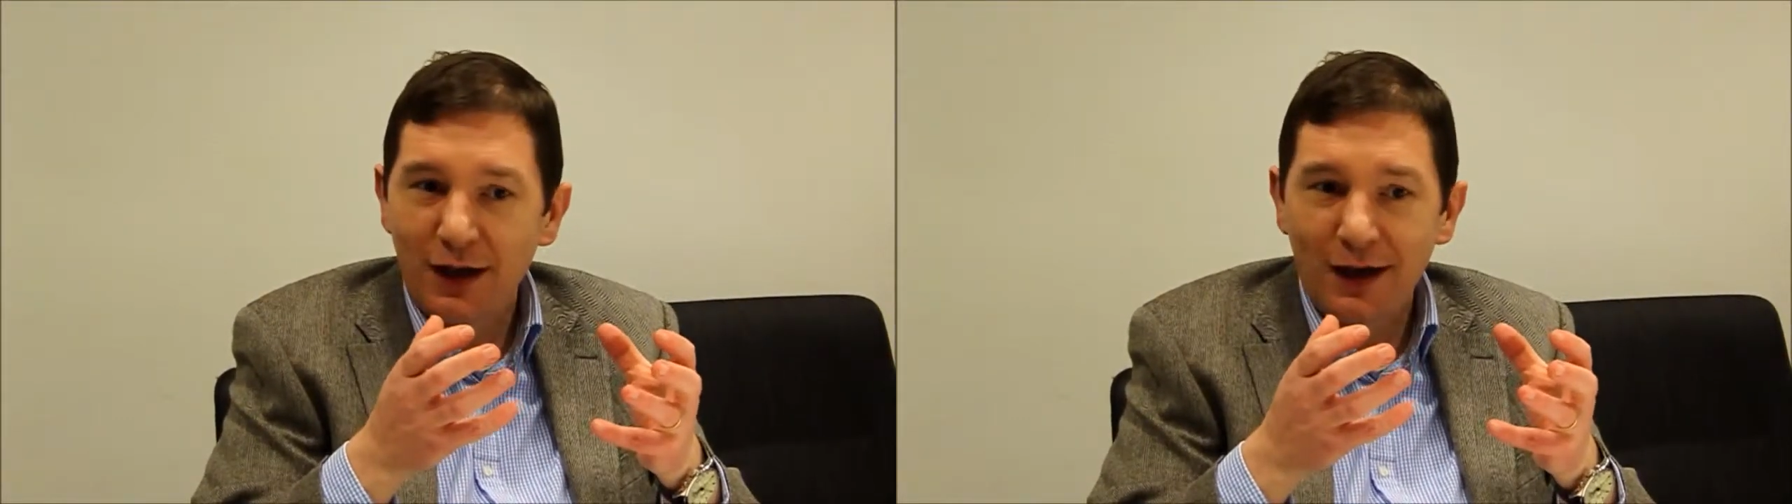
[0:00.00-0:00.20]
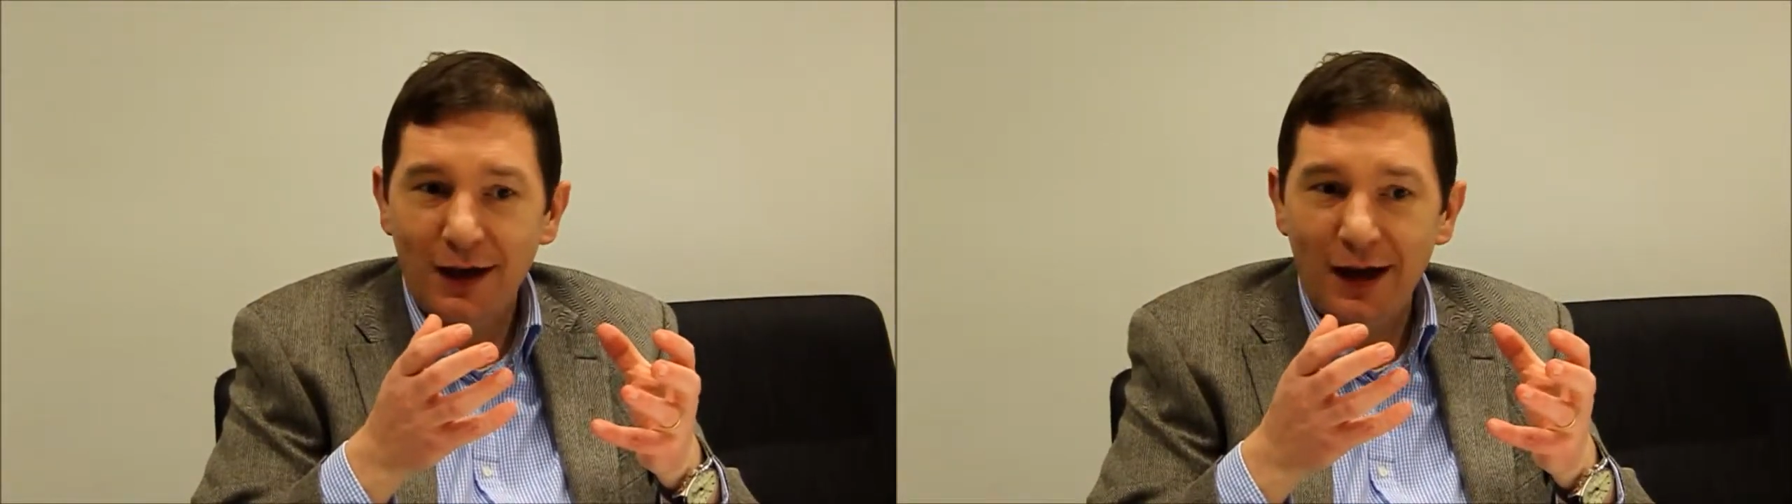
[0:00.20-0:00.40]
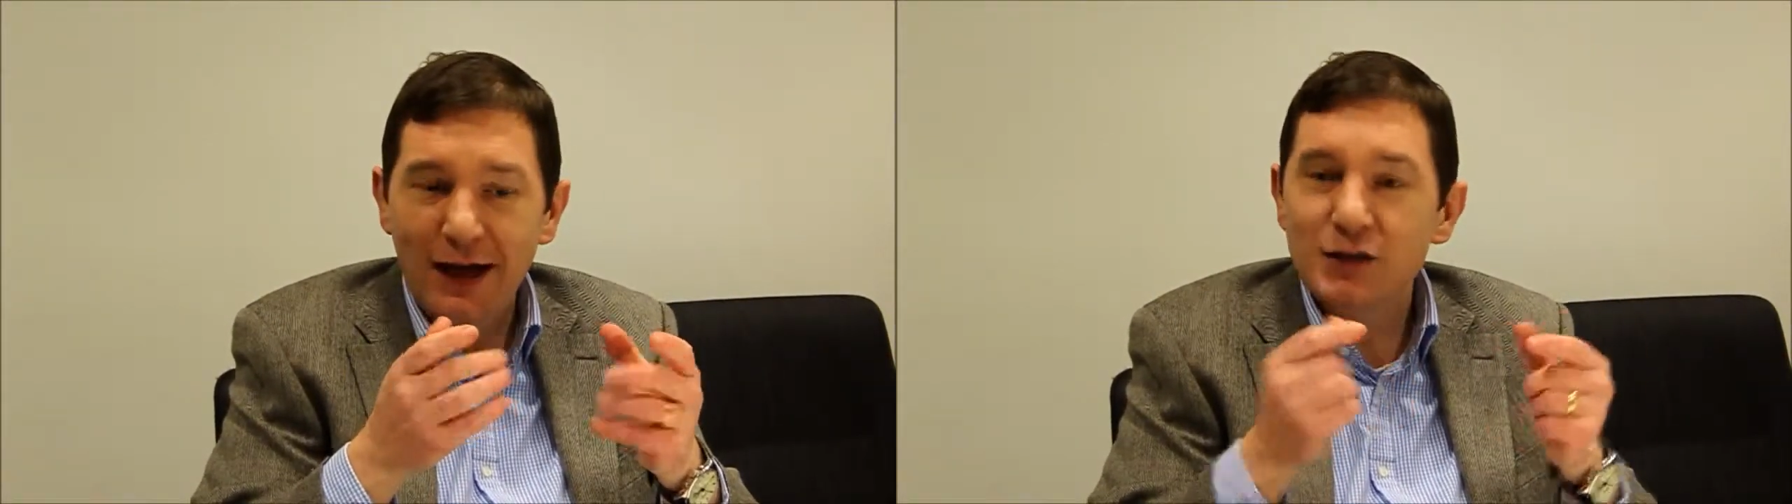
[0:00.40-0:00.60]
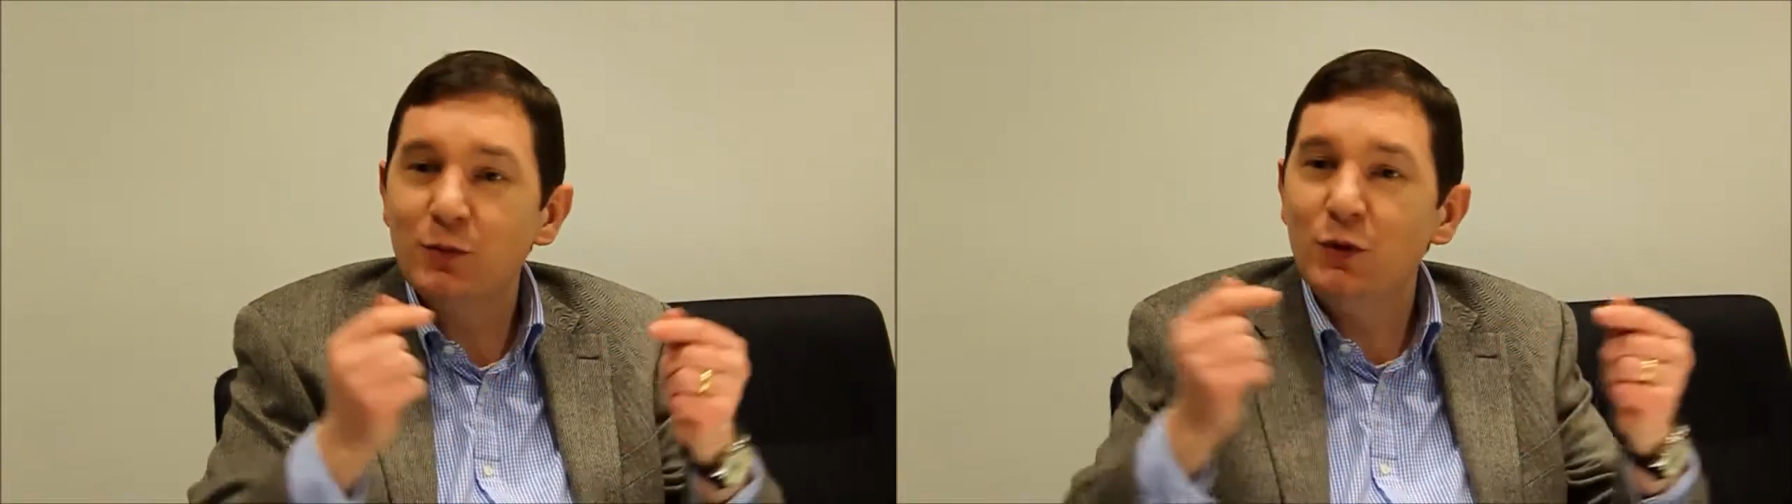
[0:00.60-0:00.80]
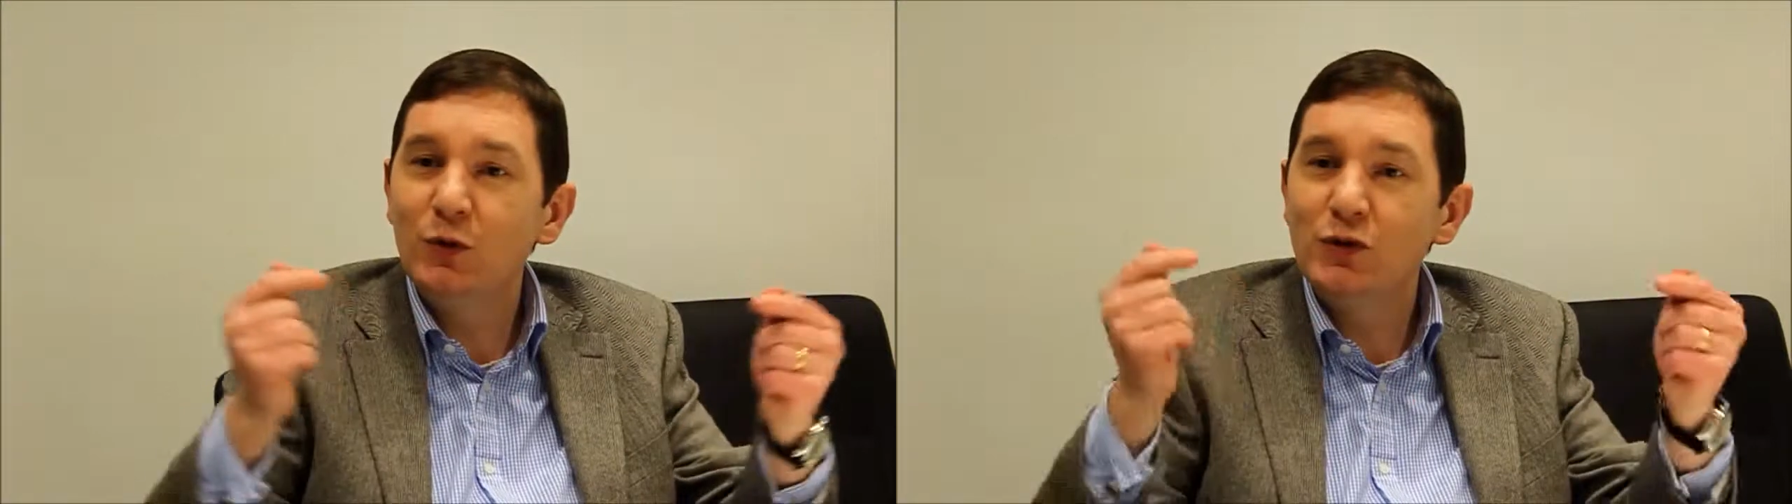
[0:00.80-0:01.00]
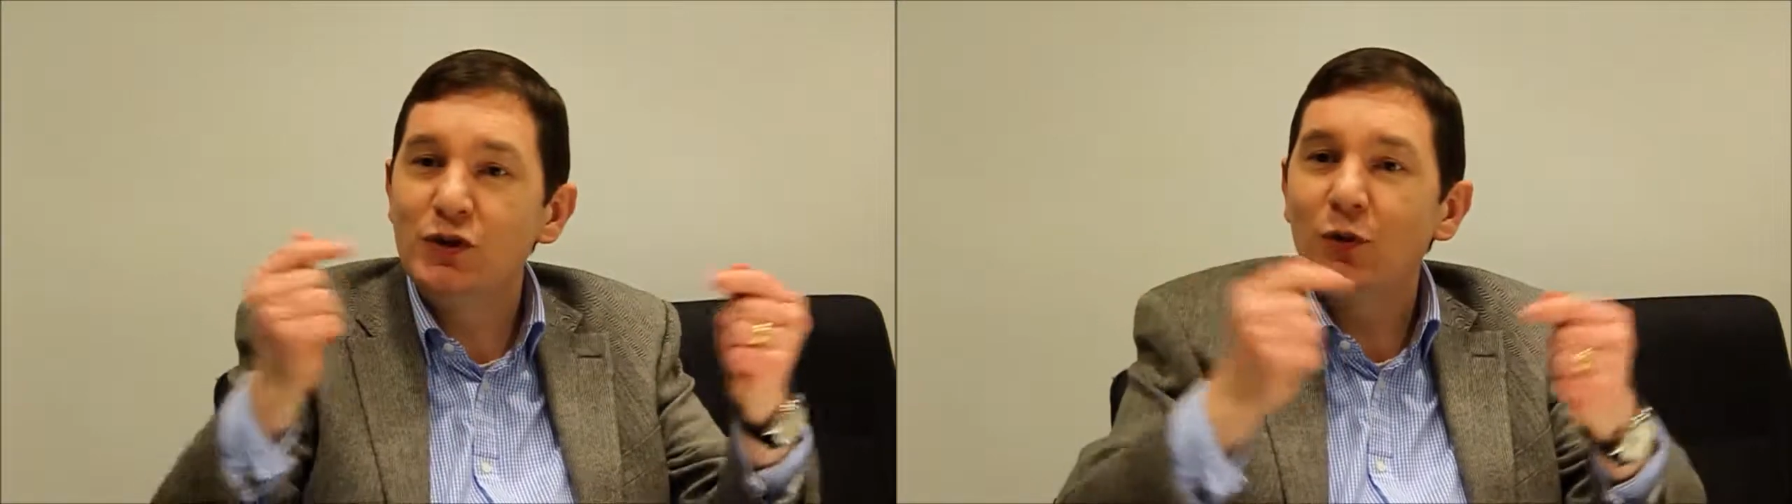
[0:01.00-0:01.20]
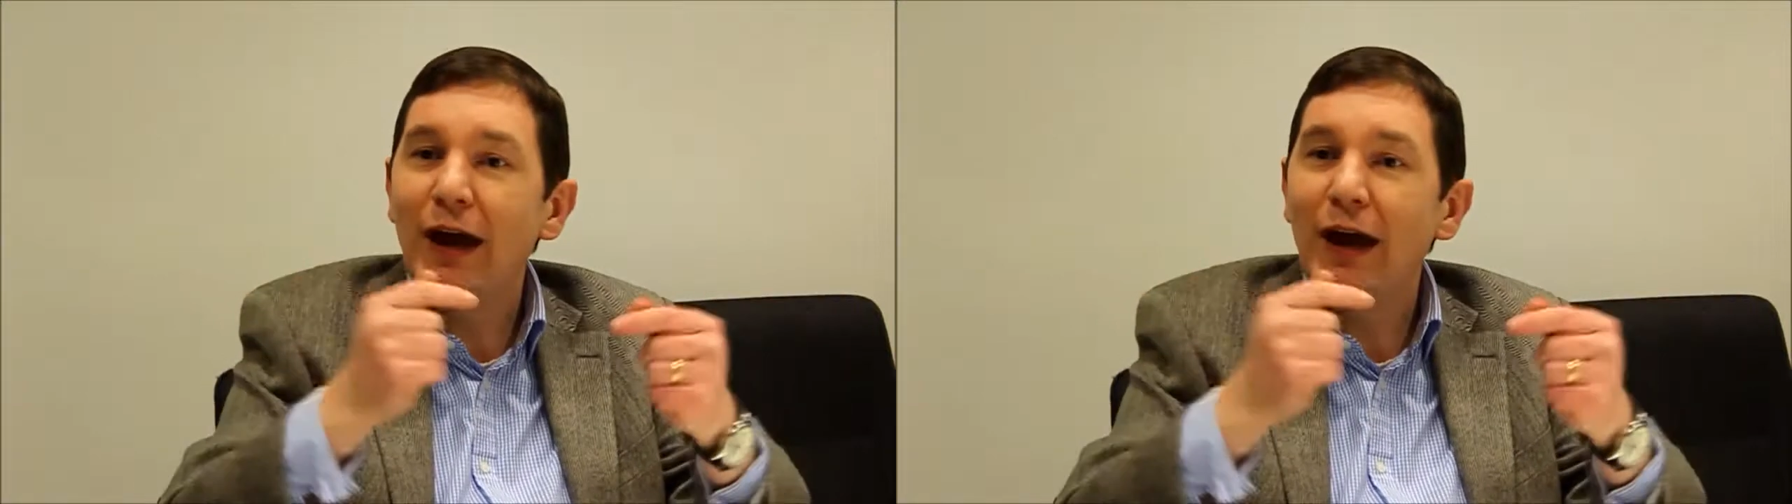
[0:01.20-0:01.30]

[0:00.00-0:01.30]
as opposed